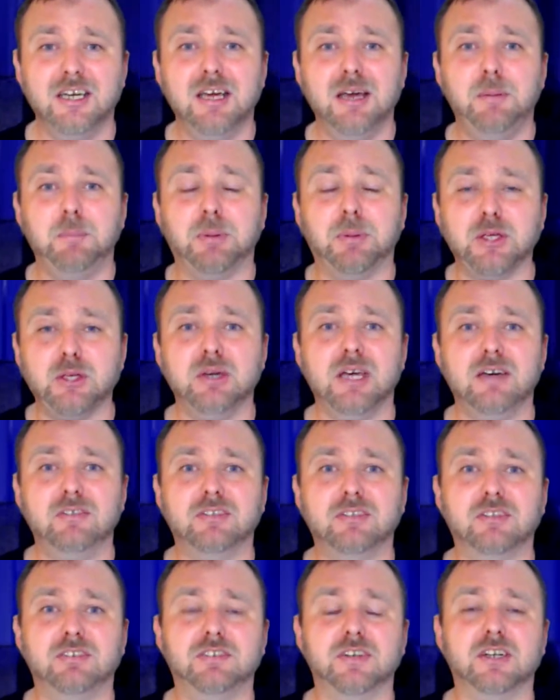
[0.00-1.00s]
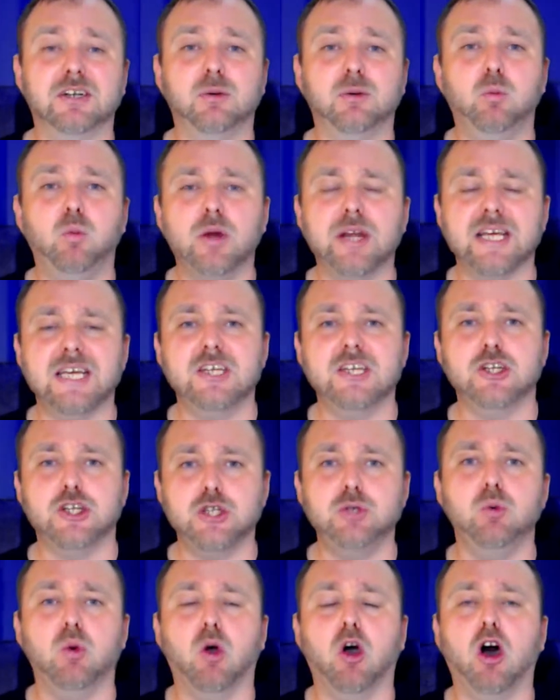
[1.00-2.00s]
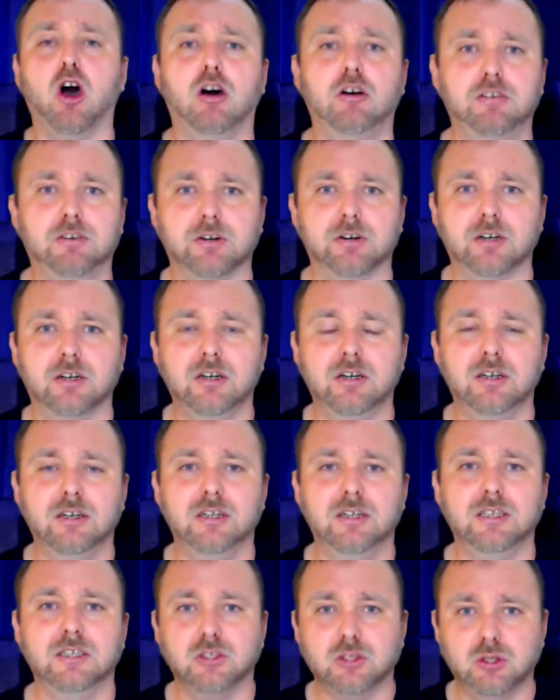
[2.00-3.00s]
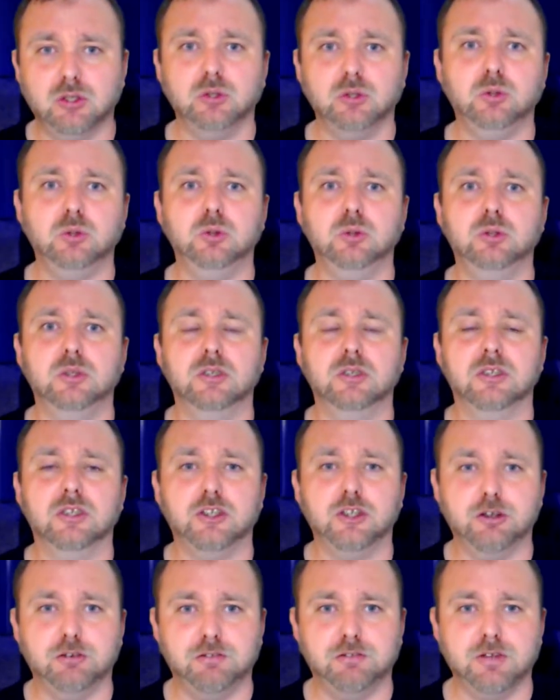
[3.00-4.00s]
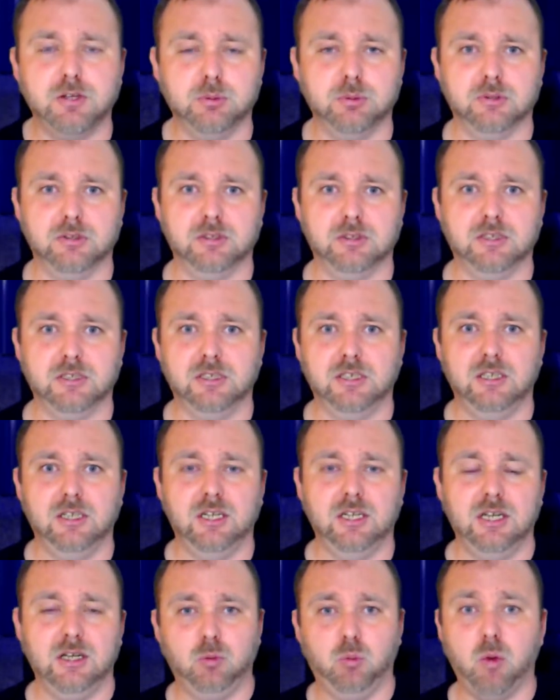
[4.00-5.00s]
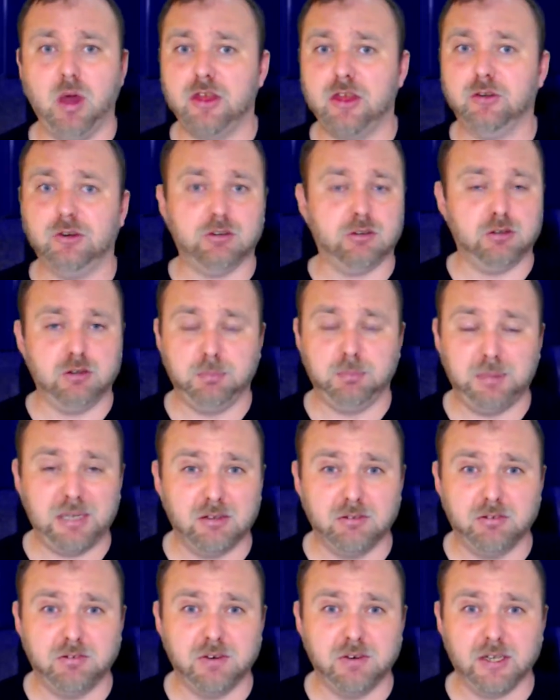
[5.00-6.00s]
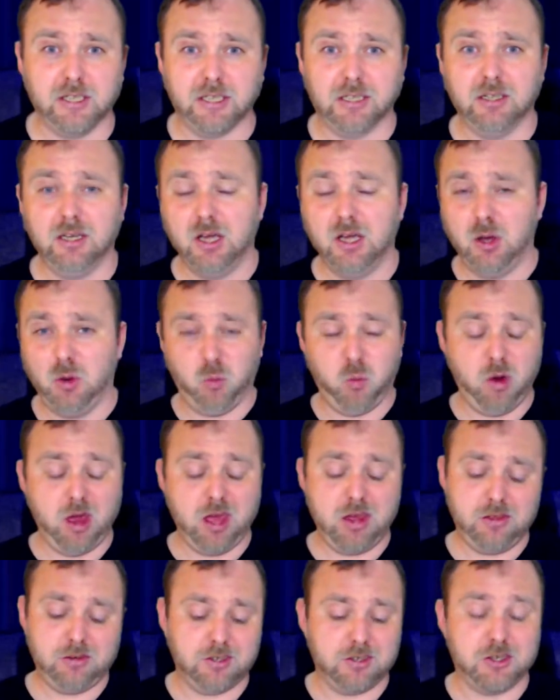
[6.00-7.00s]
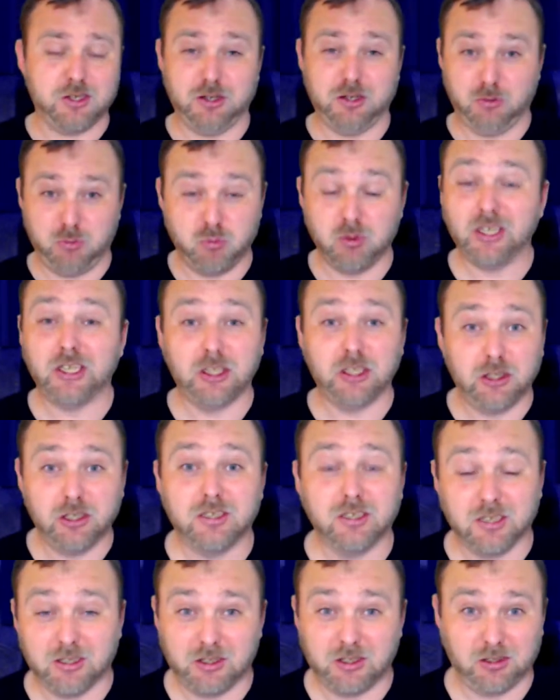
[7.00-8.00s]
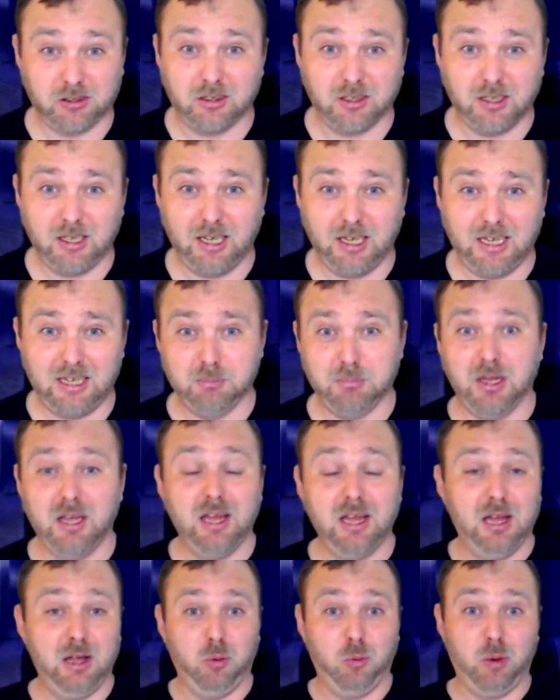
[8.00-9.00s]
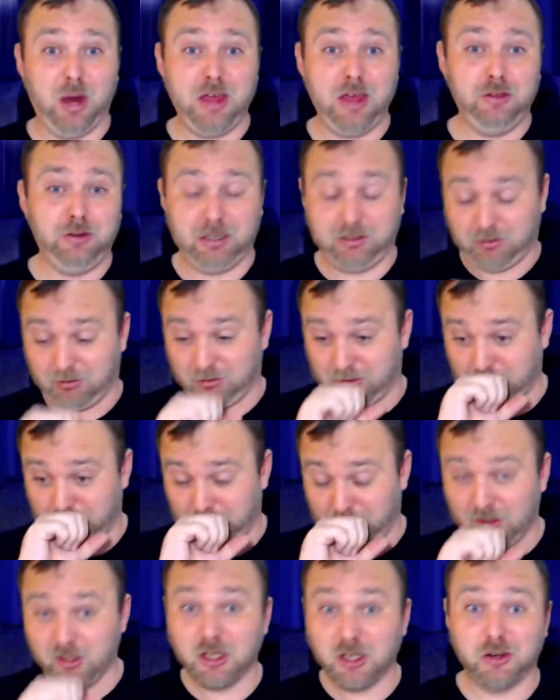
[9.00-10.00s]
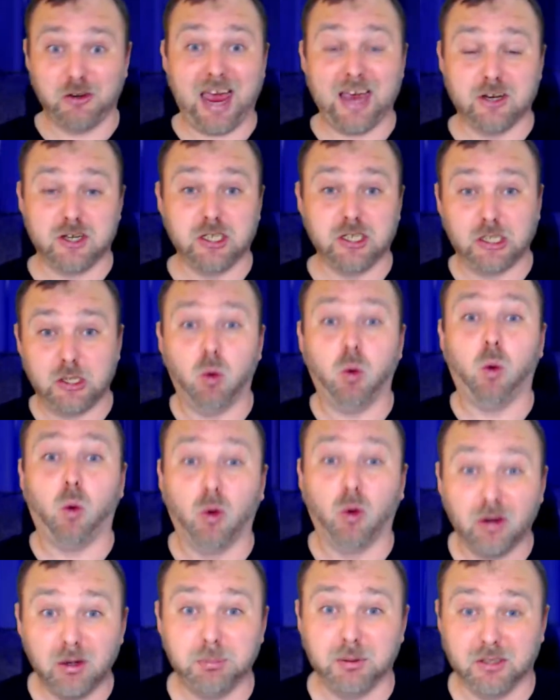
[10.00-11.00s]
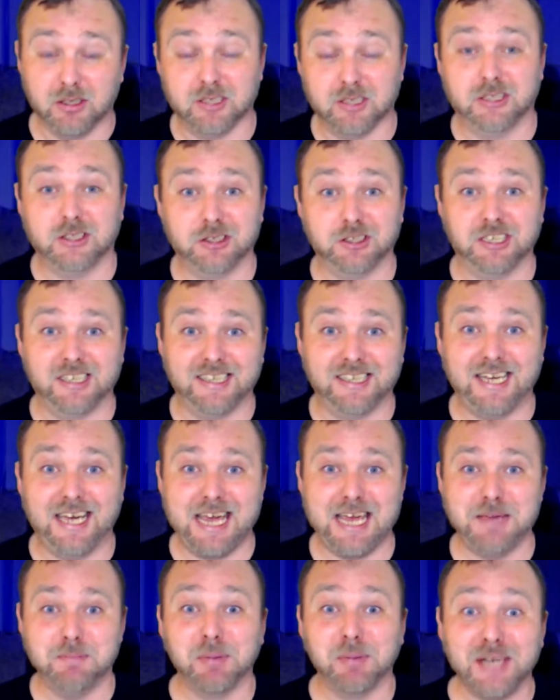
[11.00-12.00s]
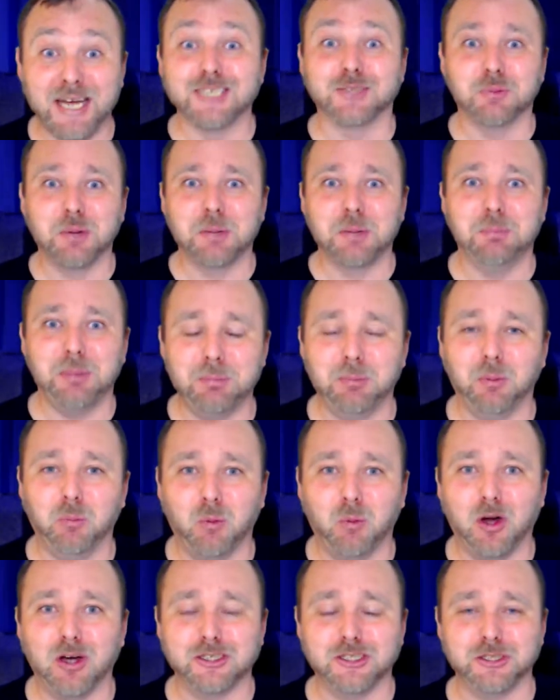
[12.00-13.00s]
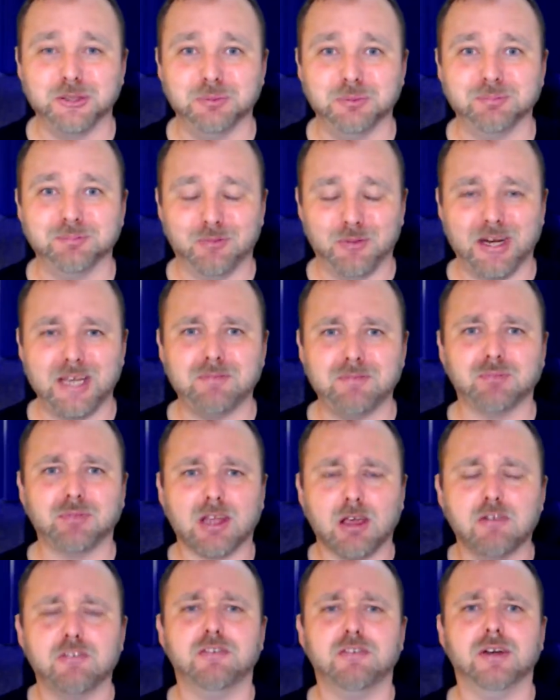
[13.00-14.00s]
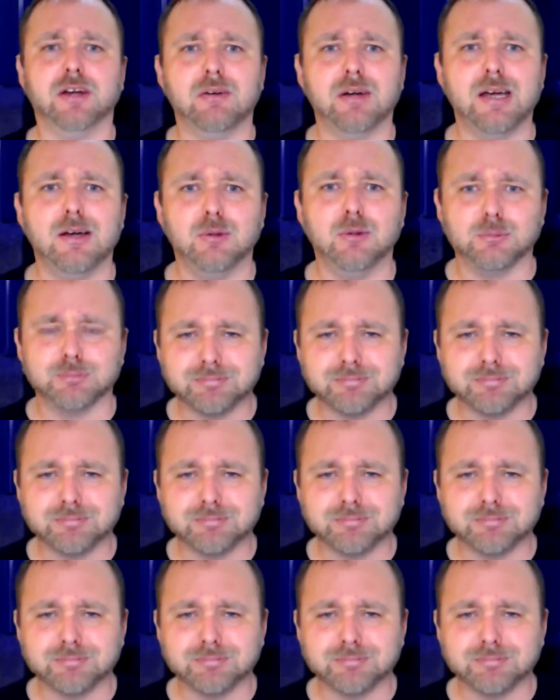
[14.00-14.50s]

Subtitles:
but you have to figure what it is you offer to your viewers. Whether it's you're being funny, whether it's you're really good at a certain game, whether it's you're actually horrible at a certain game and that's why people watch you, right? Figure out